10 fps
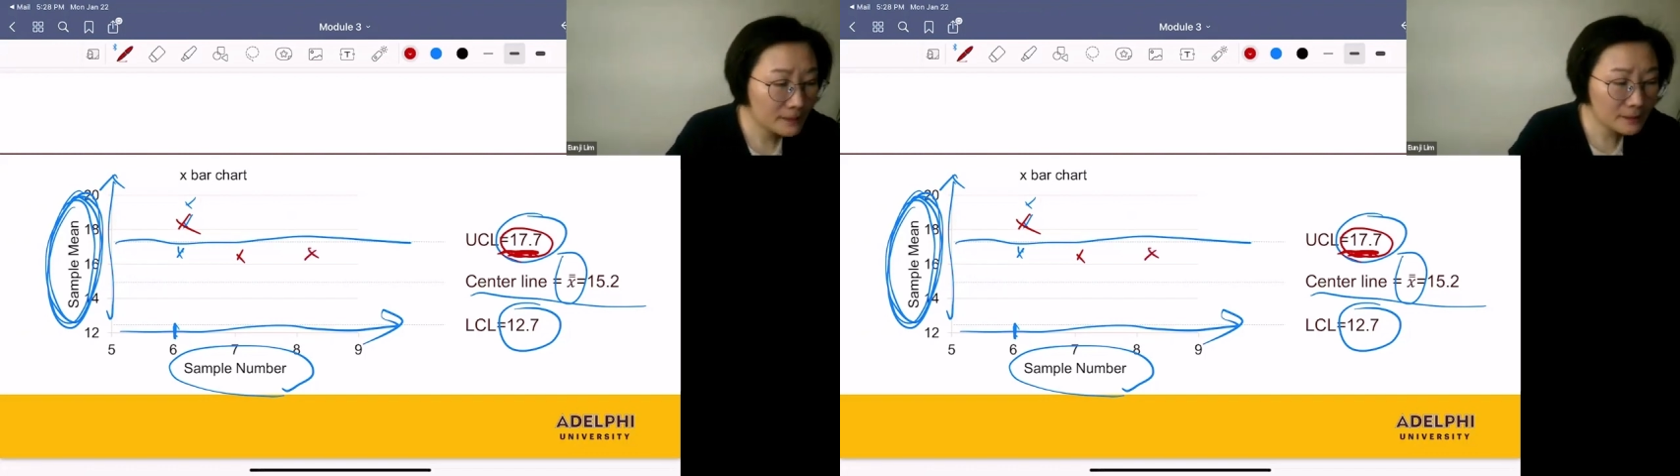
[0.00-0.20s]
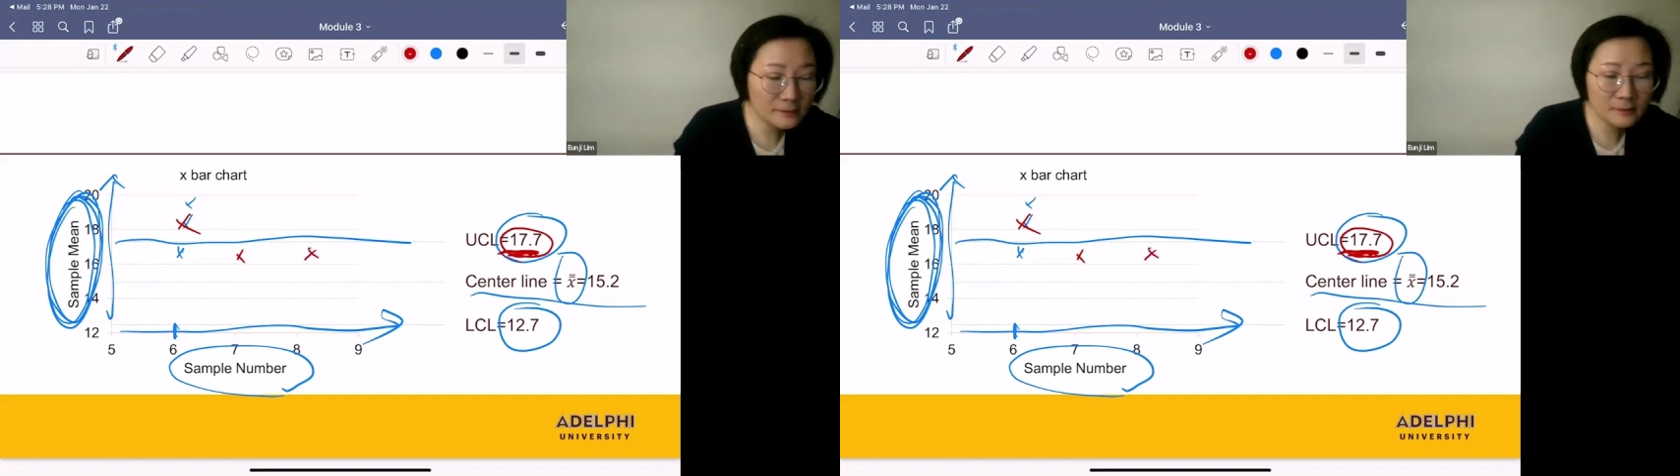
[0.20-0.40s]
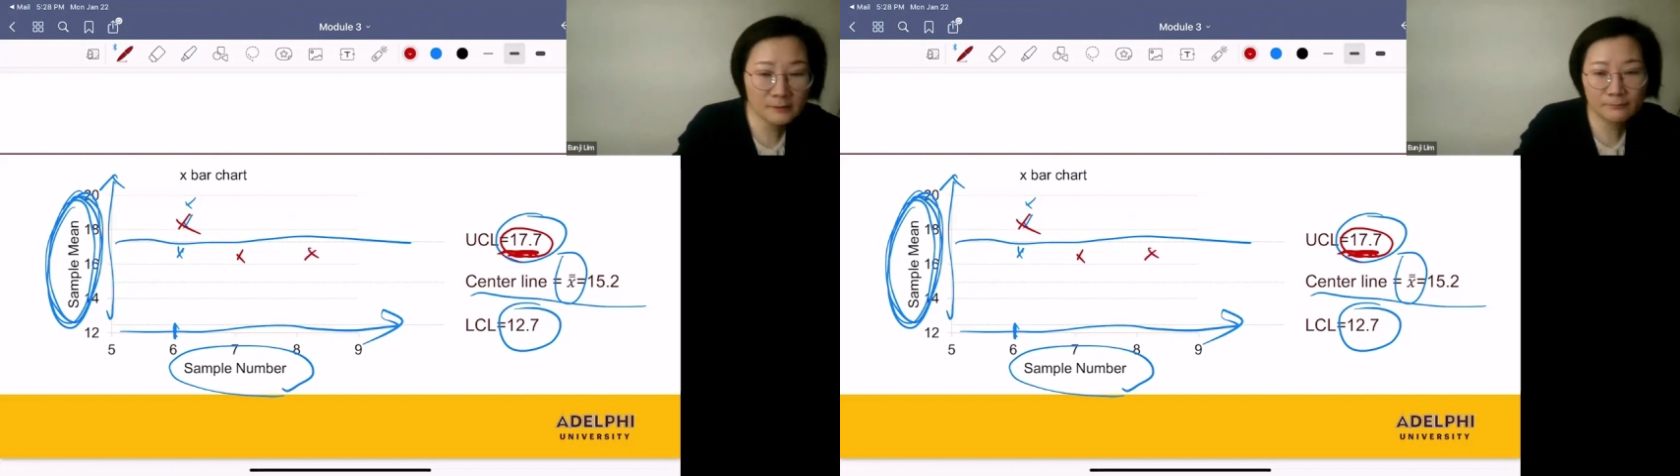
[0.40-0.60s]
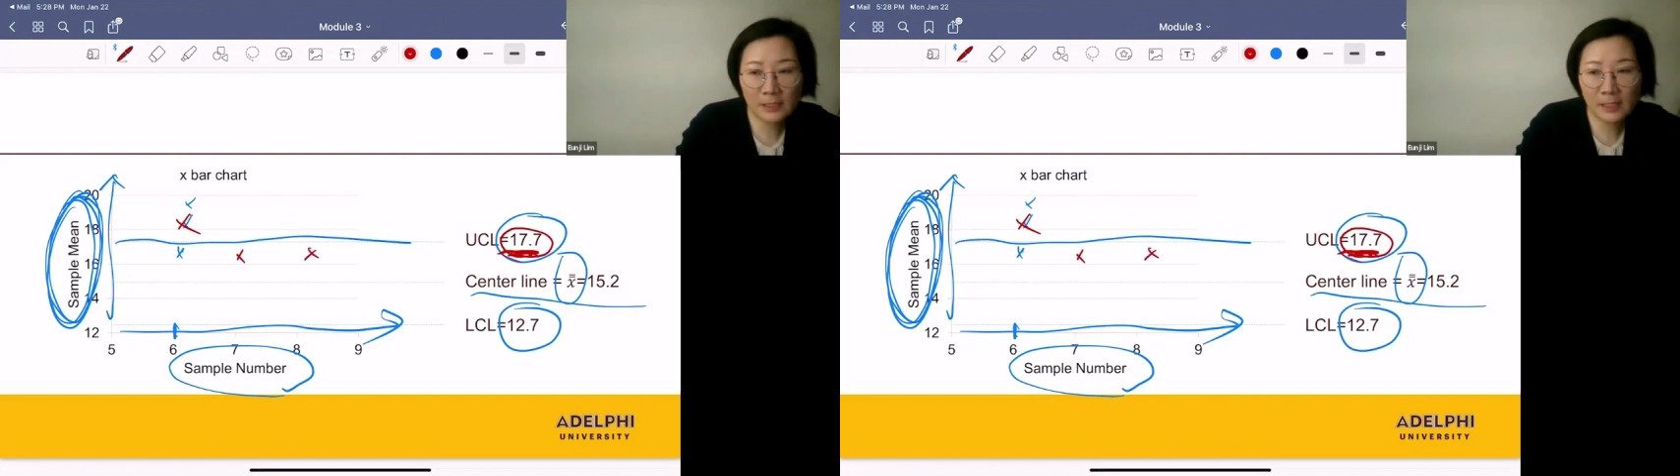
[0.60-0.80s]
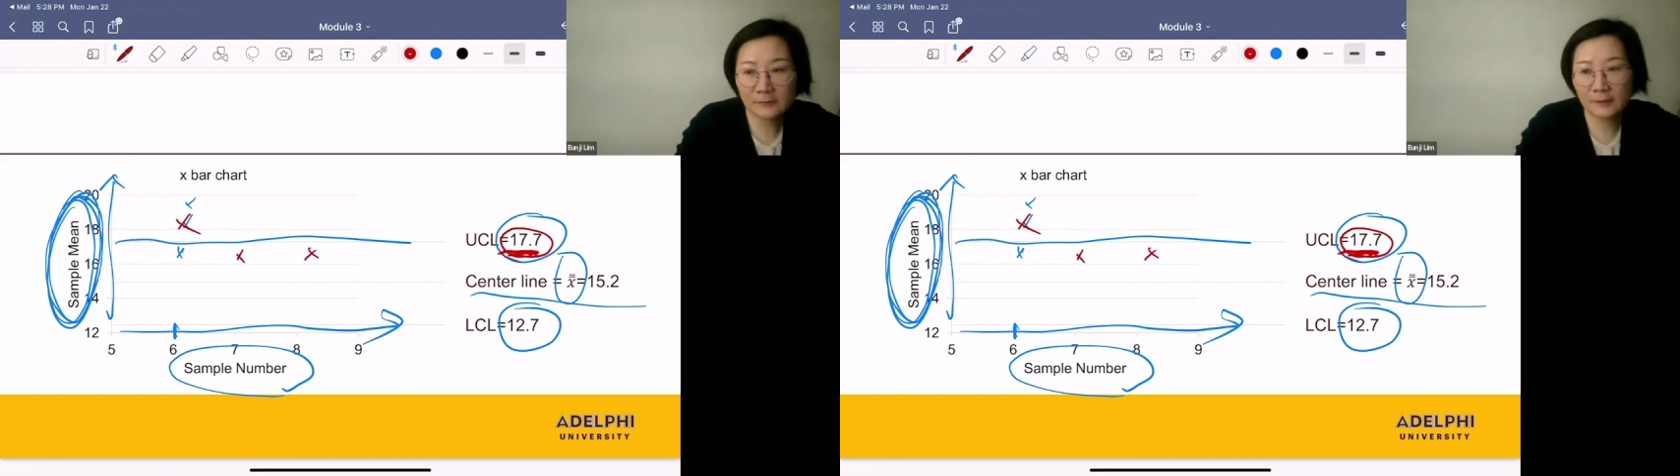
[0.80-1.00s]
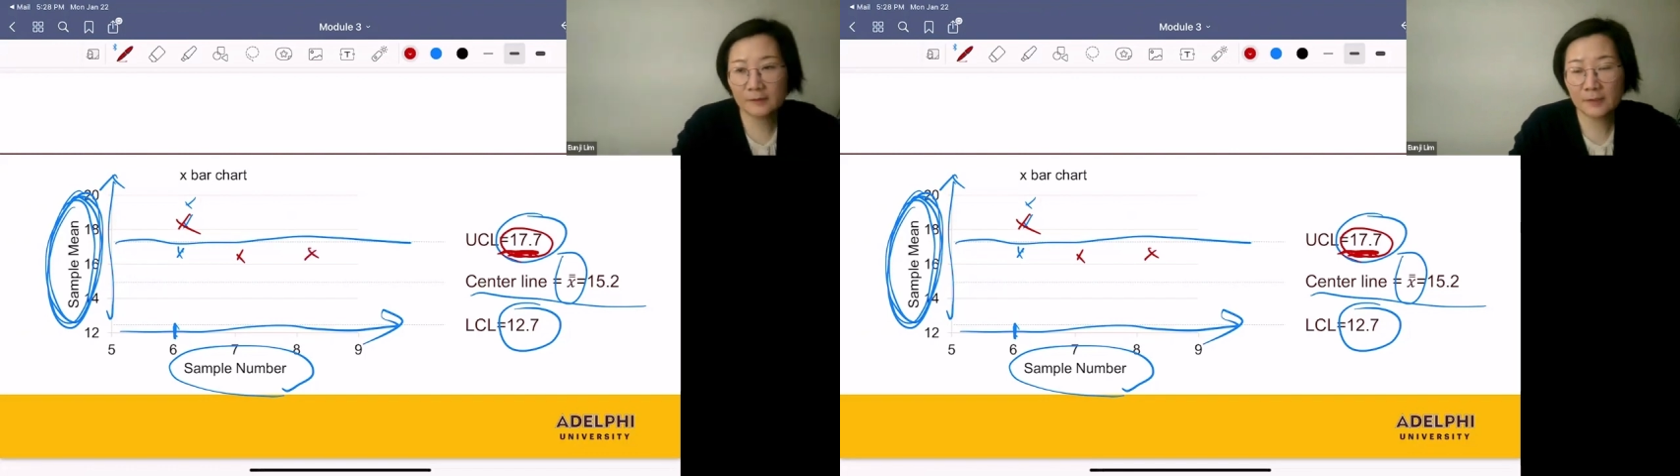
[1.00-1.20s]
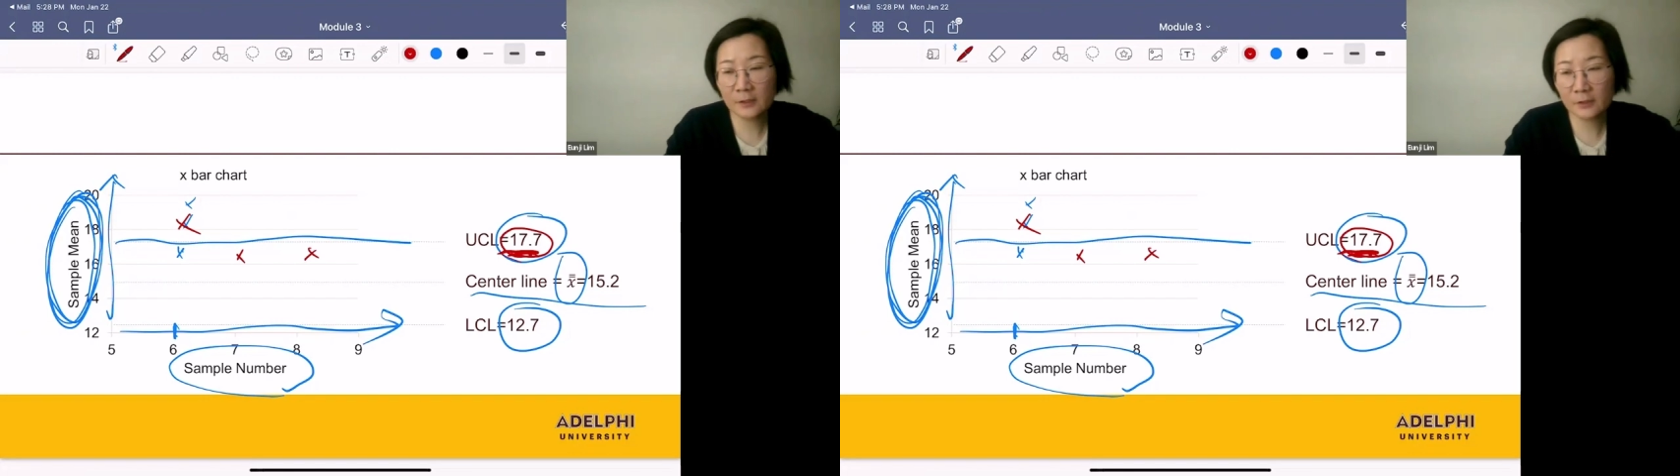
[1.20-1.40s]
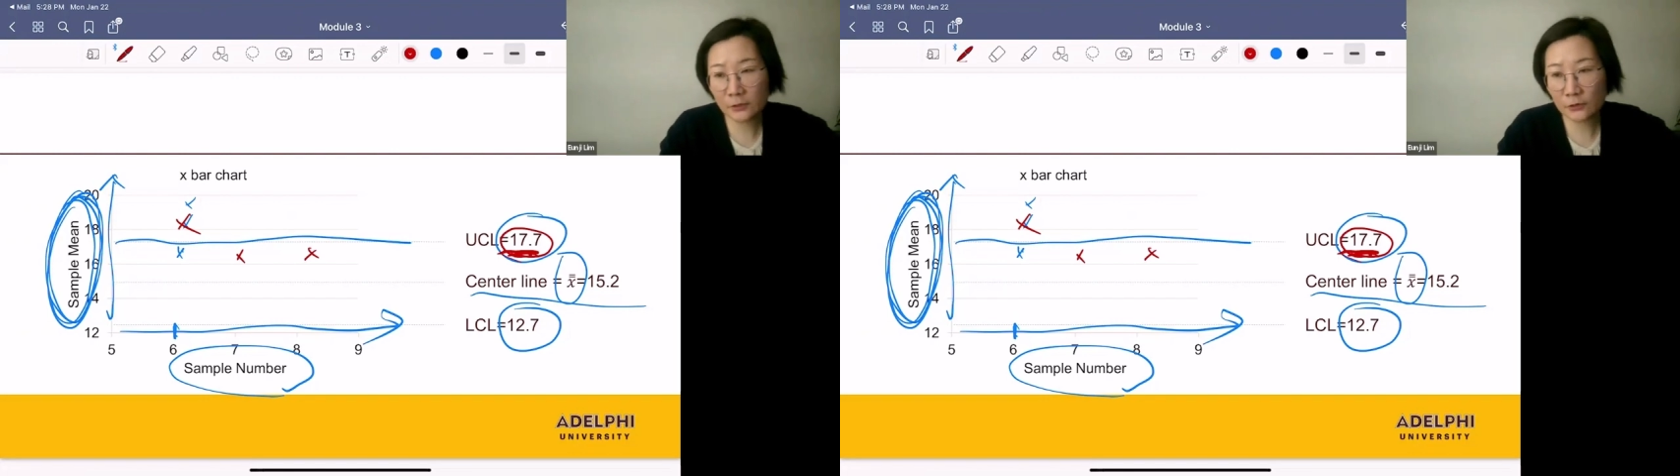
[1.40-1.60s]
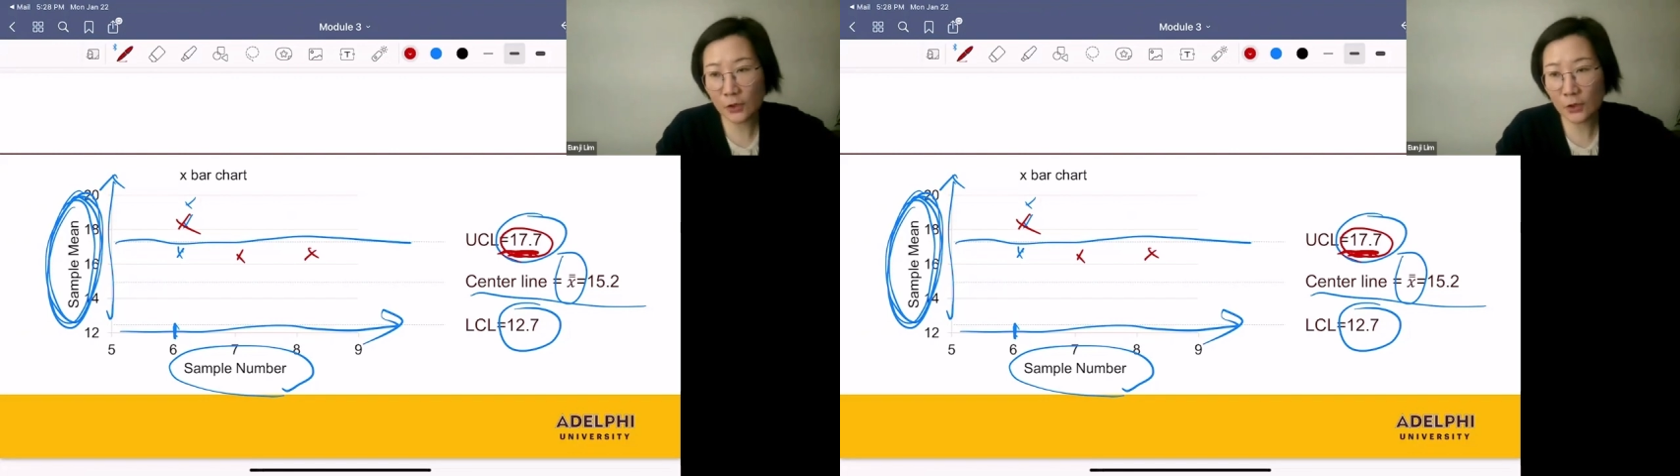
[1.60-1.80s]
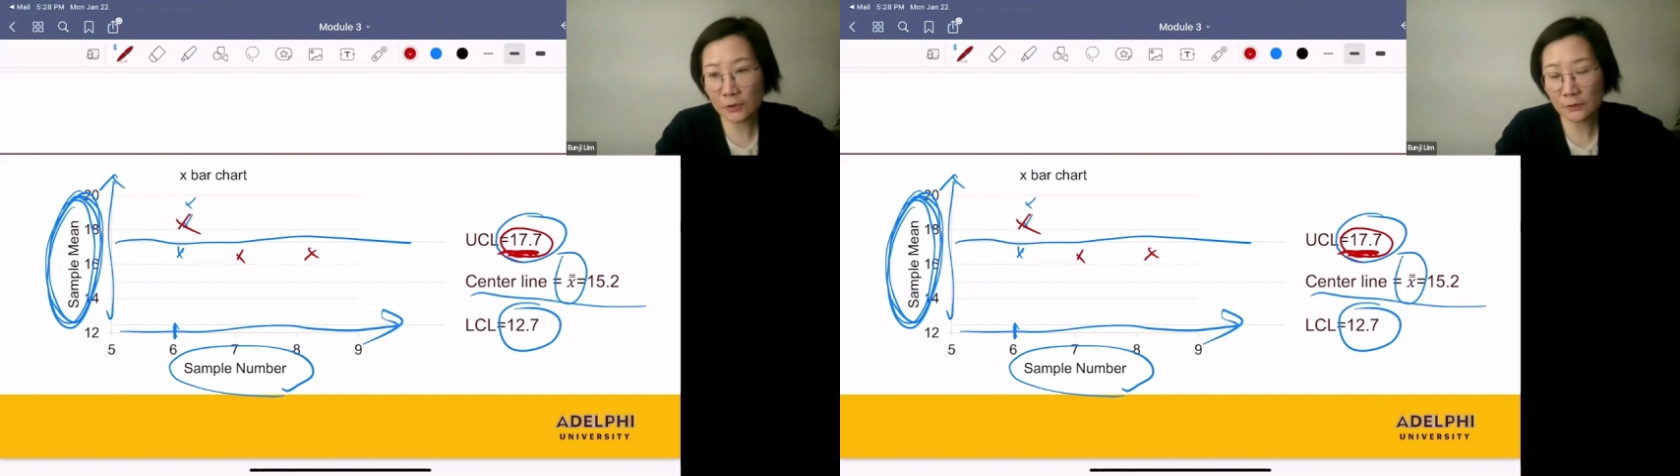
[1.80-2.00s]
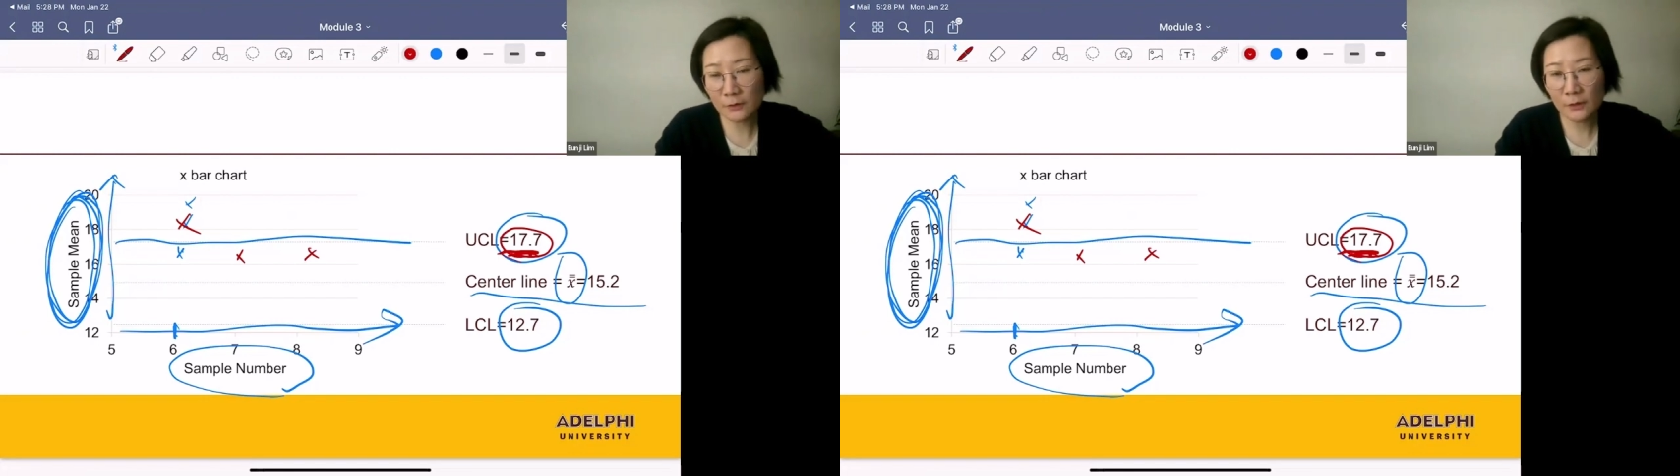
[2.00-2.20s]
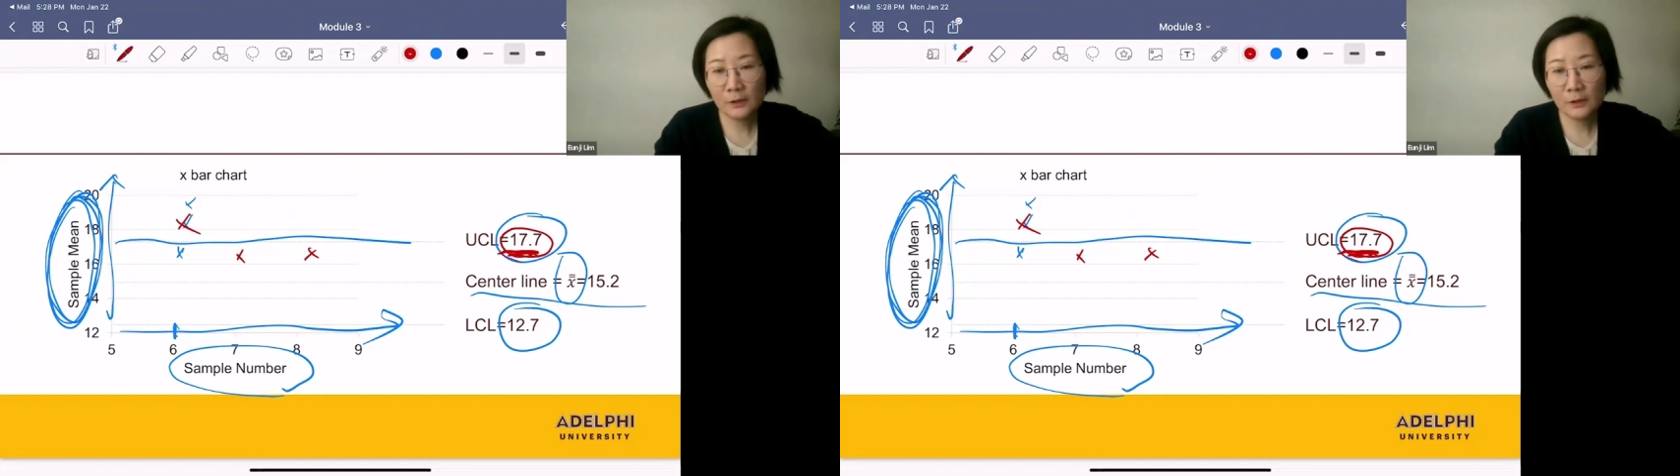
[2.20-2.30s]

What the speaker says: Is this process in control?